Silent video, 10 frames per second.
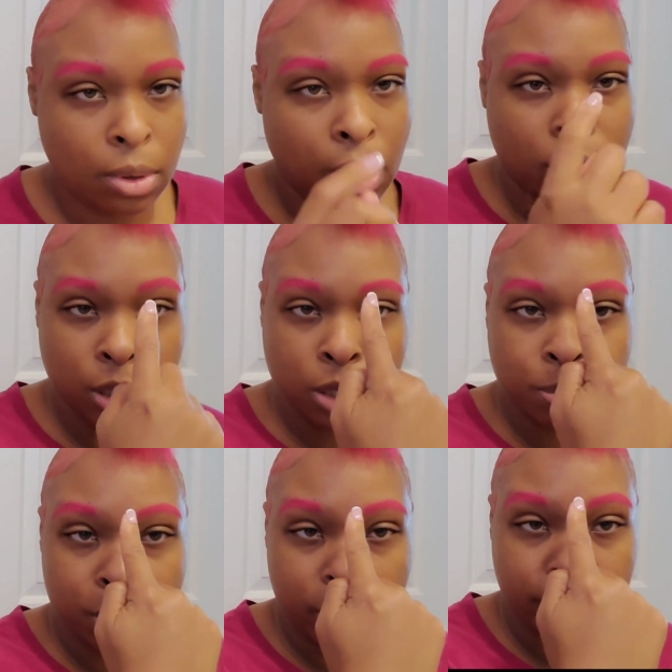at this
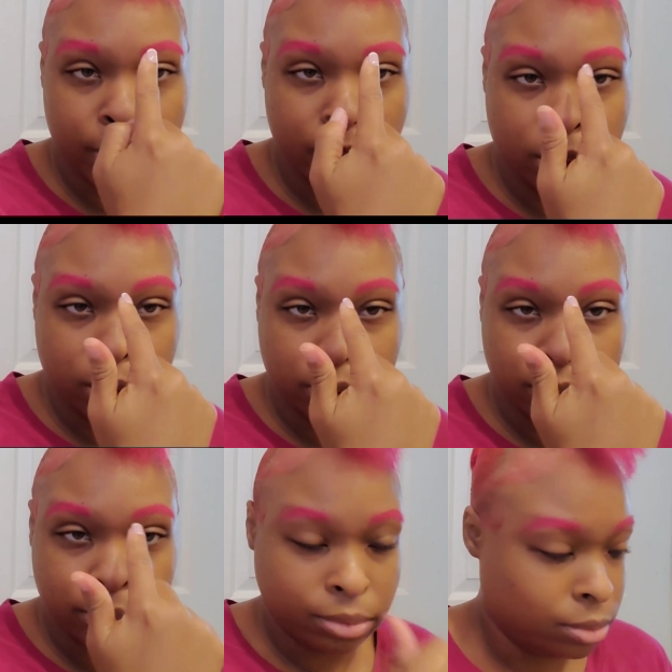part right here.
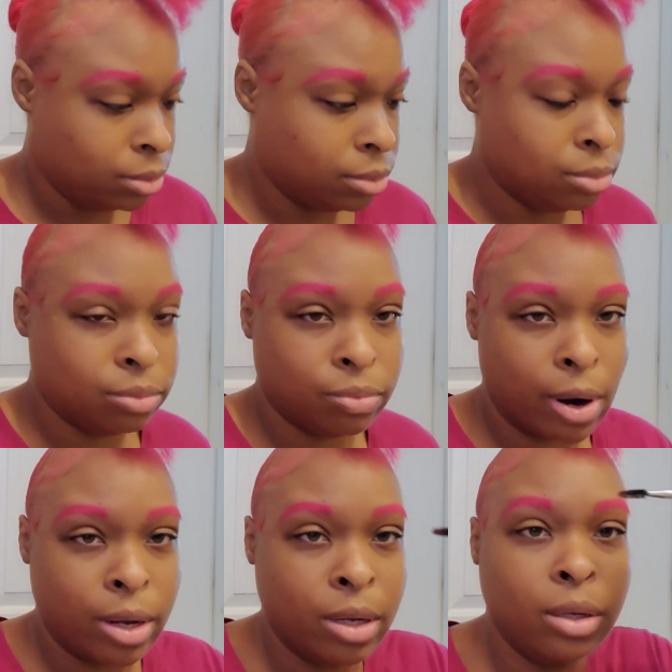
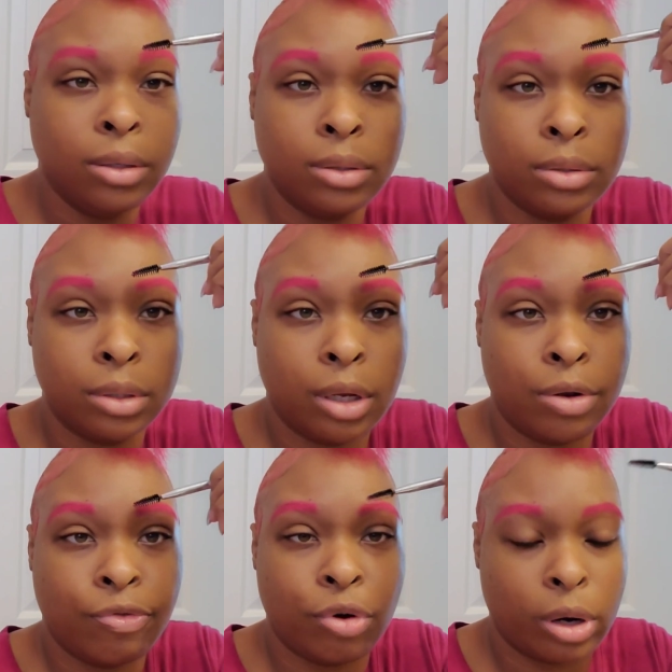Right here in
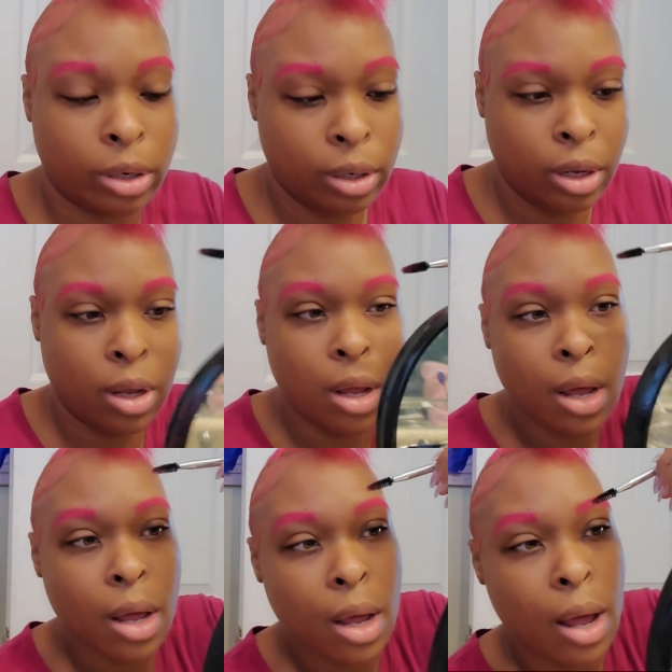the front.
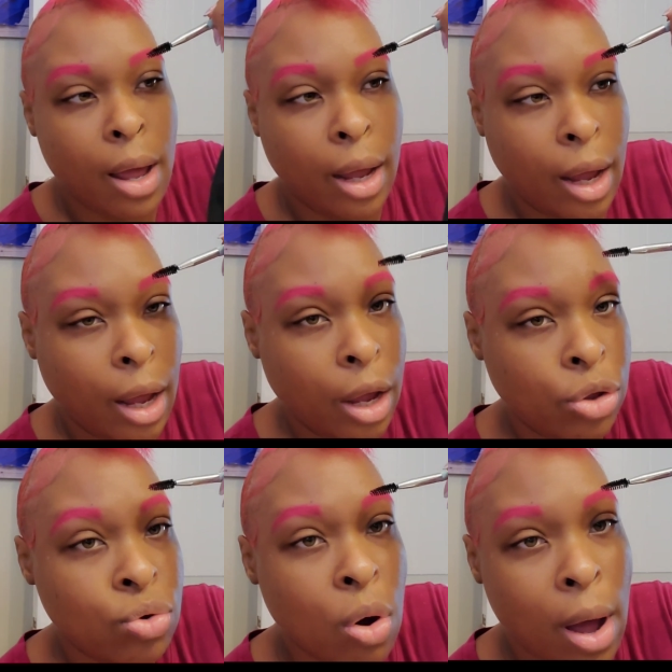And
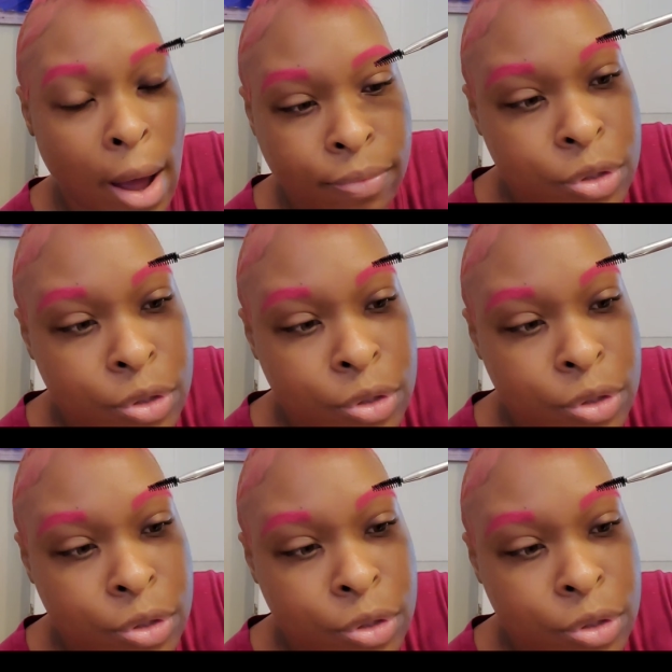you're going to have